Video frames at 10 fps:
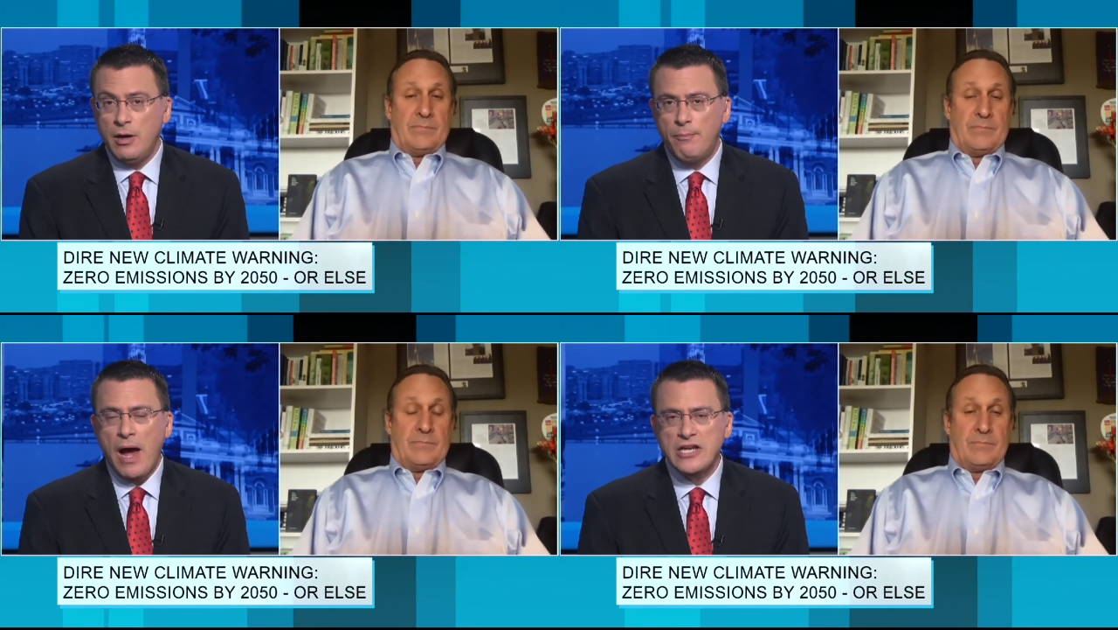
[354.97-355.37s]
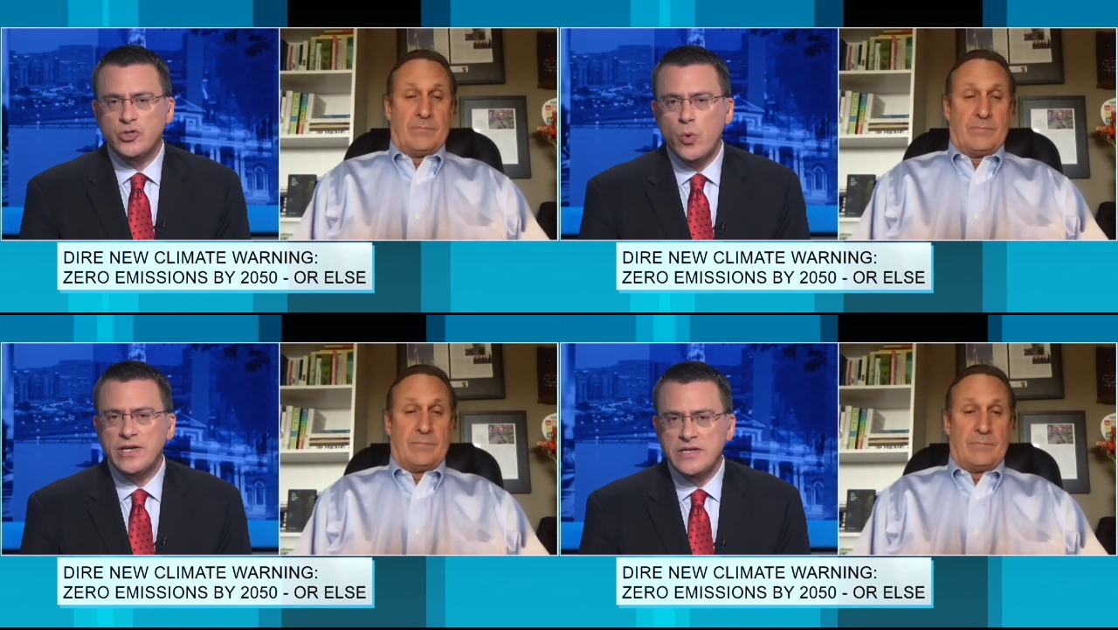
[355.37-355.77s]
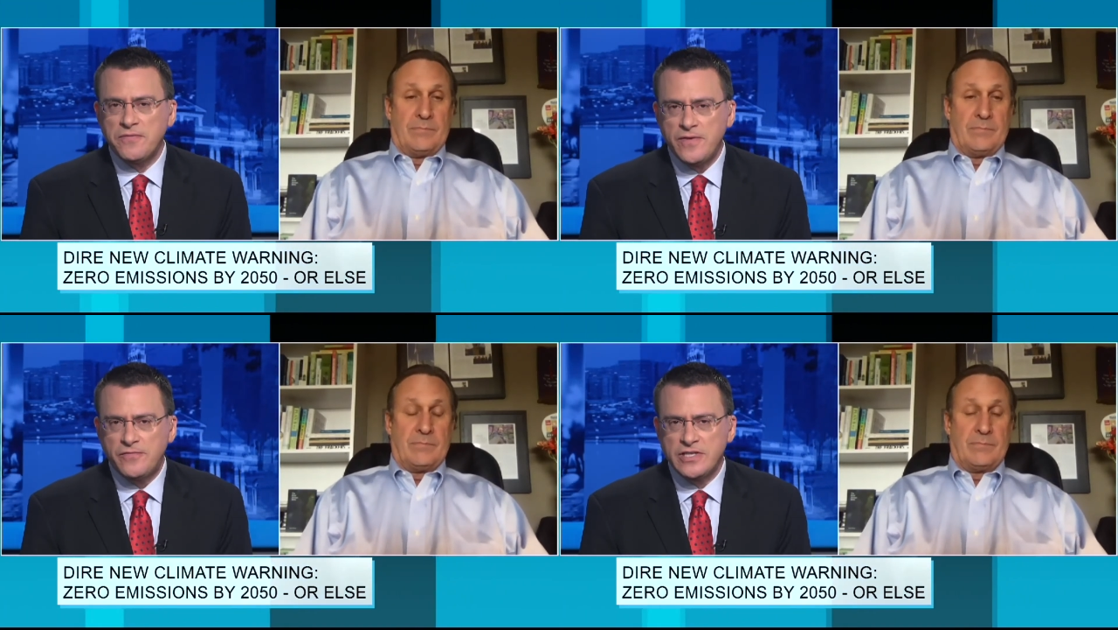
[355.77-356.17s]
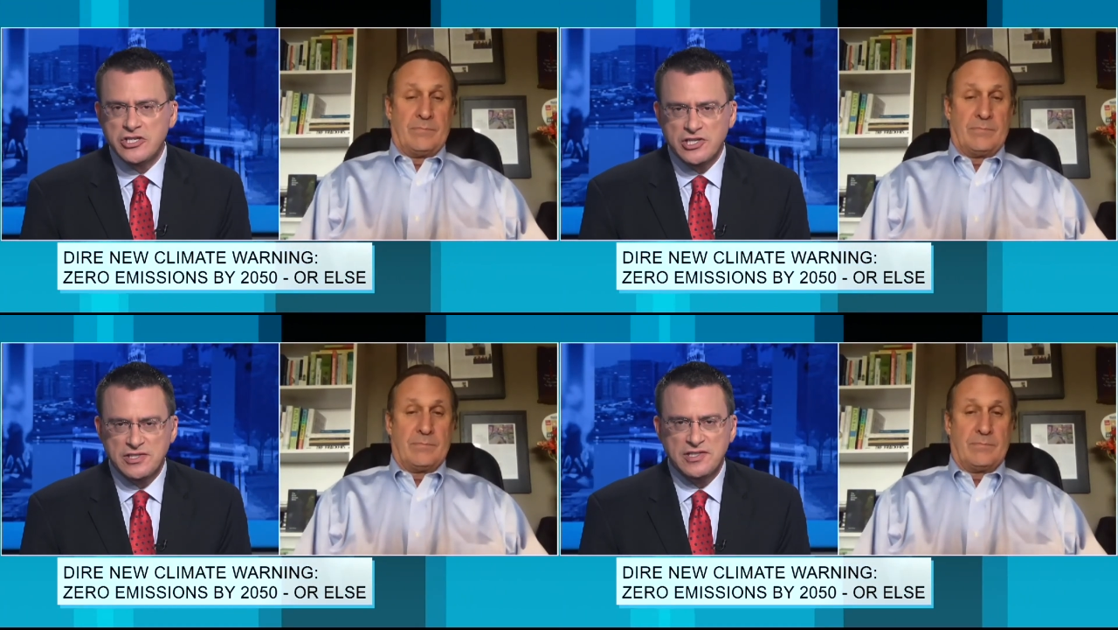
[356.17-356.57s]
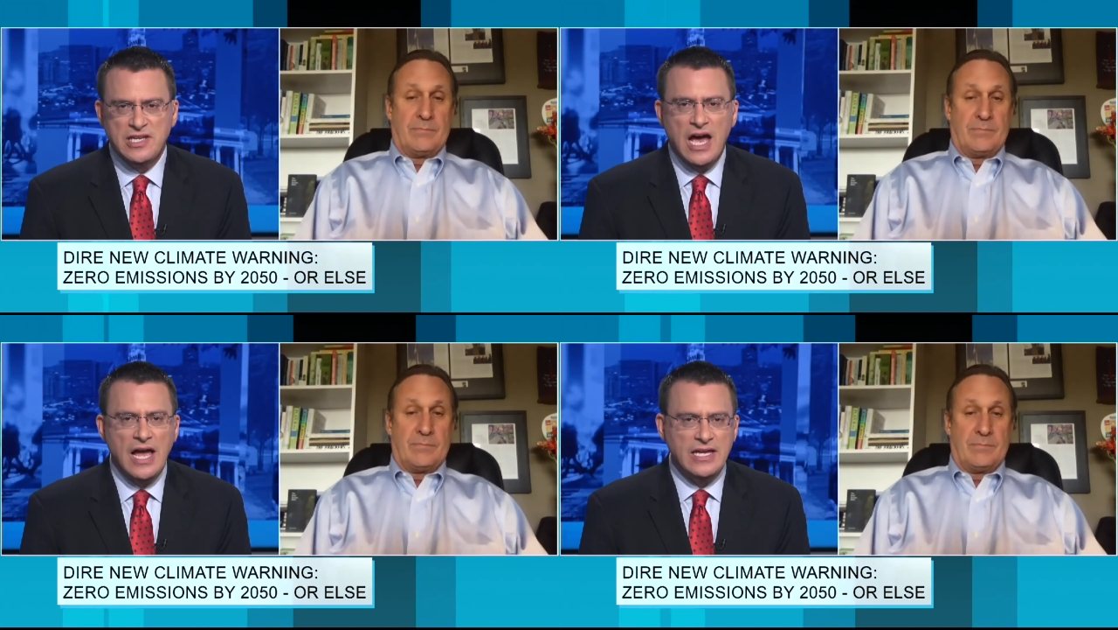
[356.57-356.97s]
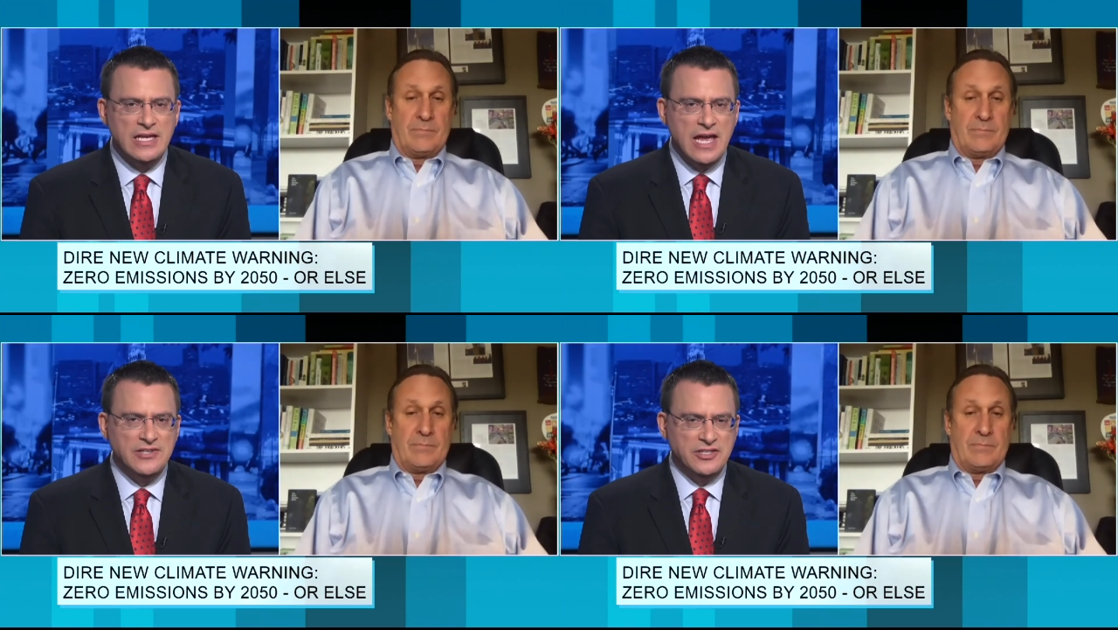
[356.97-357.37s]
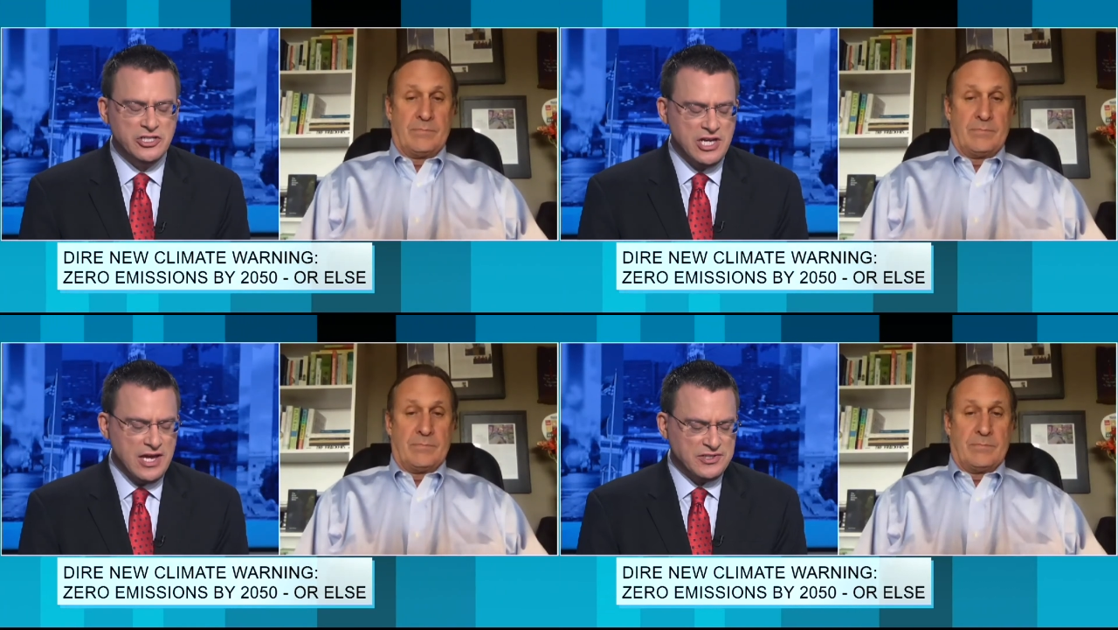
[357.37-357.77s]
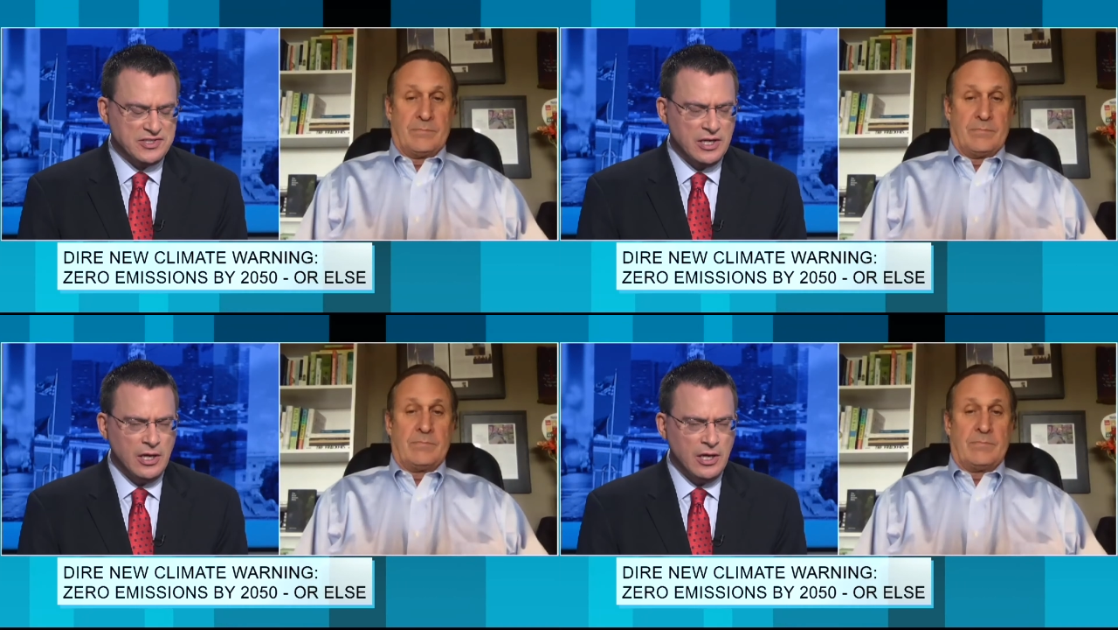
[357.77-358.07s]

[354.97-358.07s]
Speaker 1: by 2050, just as the IEA suggests.